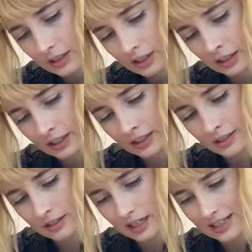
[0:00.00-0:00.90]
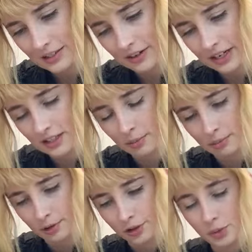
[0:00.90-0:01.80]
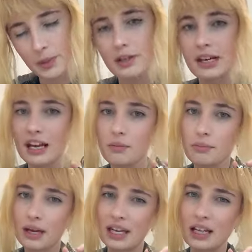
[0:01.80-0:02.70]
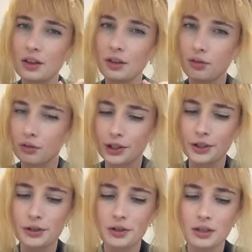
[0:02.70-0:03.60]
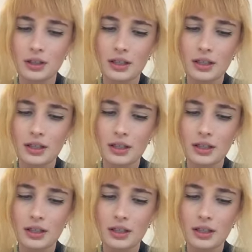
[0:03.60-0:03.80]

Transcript: it is classified as a brooch, but you can't pin it through.